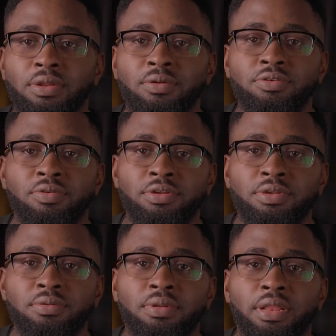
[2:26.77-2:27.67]
clothing
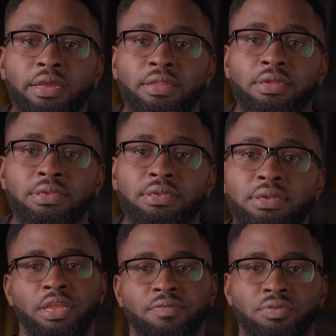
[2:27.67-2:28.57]
rustling like this,
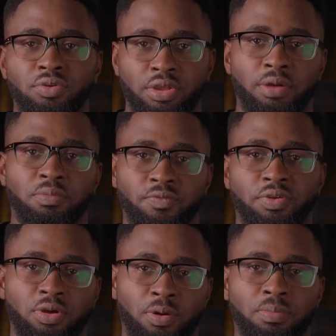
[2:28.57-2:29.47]
even though you're
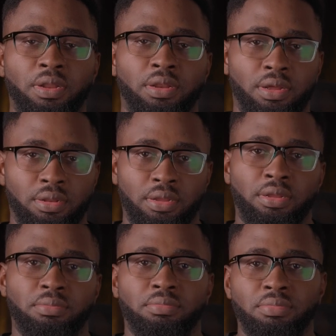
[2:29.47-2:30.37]
moving up and down.
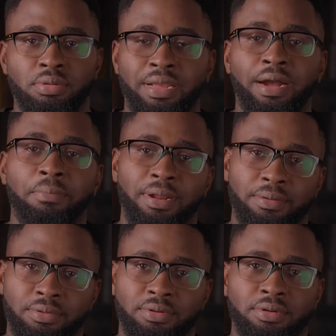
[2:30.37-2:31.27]
Calm down,
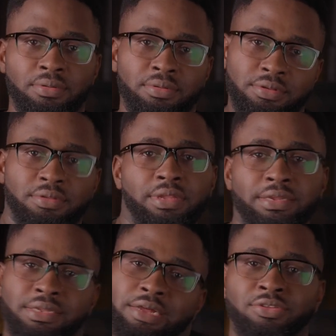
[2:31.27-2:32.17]
don't
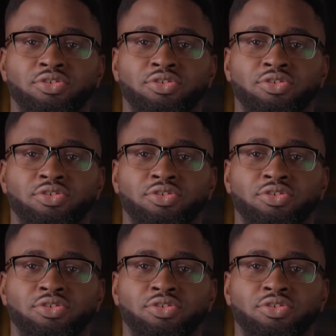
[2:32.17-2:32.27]
start